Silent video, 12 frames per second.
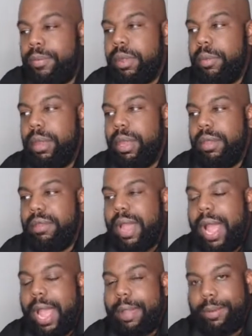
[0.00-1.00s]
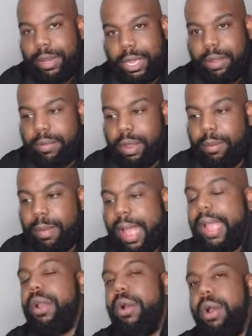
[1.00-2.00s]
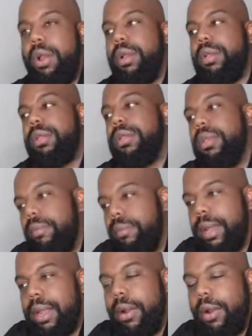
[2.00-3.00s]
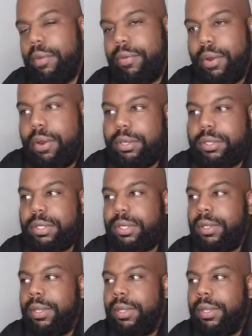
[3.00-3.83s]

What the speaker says: because I believe in my heart of hearts,